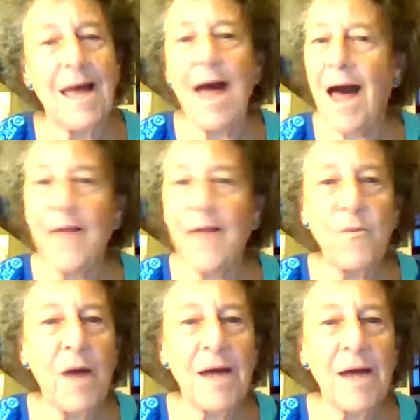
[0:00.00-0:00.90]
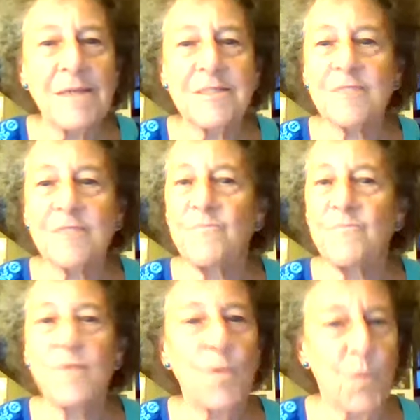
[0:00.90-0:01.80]
Otherwise,
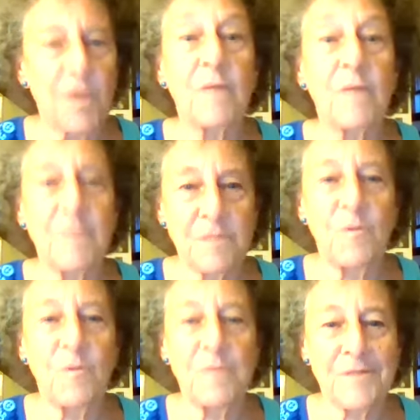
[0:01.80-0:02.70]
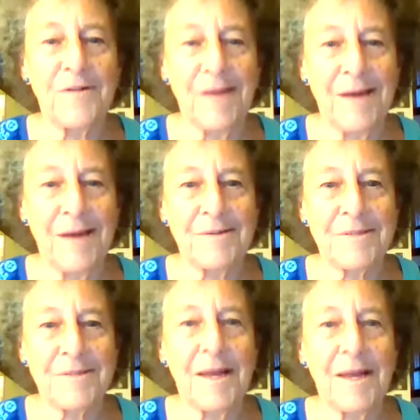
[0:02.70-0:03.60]
we're going to miss moments of our lives
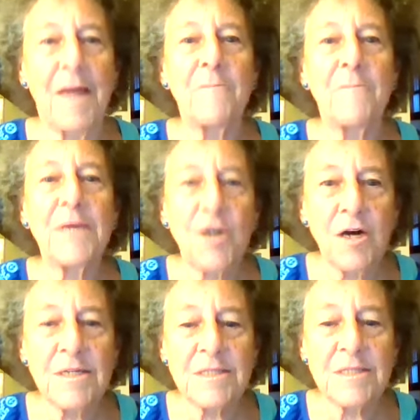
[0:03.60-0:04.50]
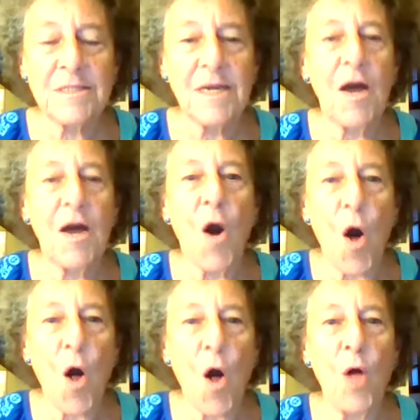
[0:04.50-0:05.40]
because
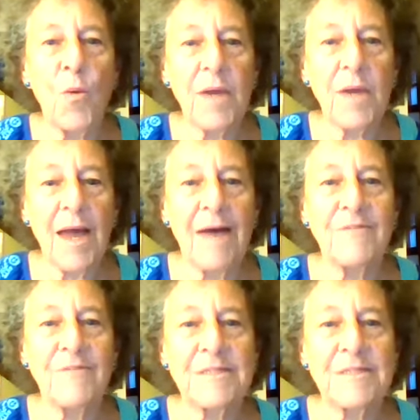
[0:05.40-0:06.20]
All we have is the